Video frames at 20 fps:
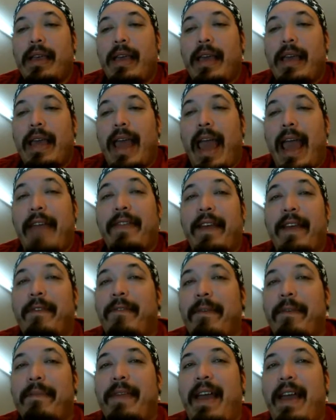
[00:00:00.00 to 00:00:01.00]
And then
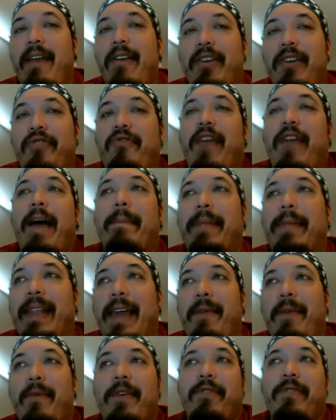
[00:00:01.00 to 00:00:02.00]
from there
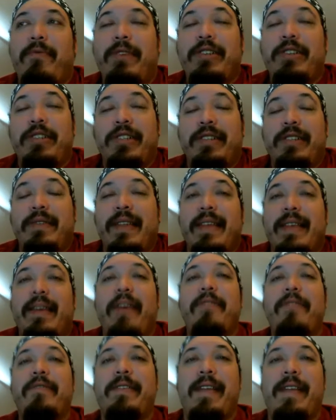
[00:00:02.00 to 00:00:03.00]
extrapolate whether we should do this
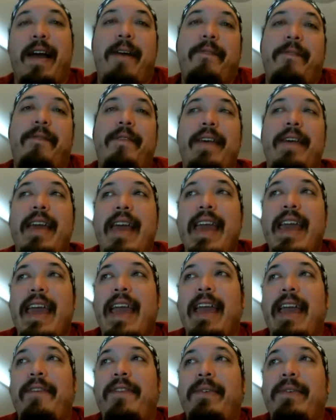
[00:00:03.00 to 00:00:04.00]
other stuff.
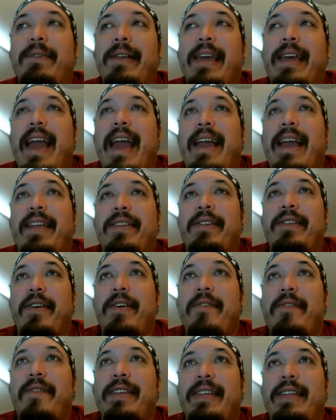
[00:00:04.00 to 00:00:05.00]
And if you look at
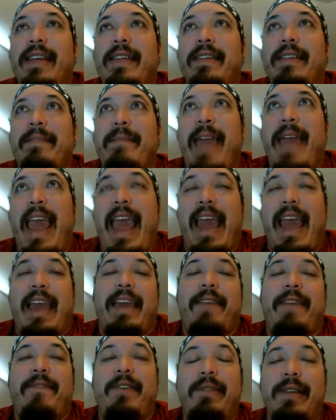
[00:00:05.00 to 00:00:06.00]
conservatism, Inc.,
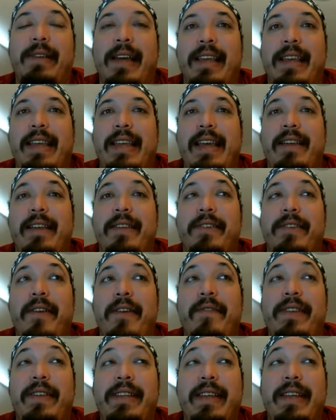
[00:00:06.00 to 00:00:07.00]
if you look at the
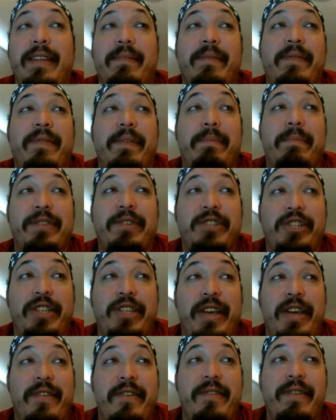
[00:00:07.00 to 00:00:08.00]
conservatism of the Bush
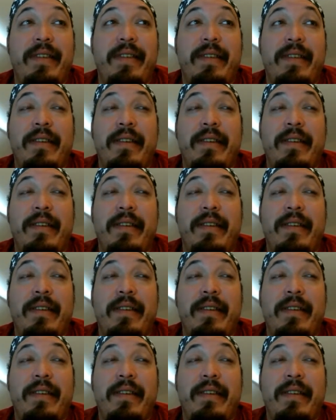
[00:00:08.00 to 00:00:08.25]
years,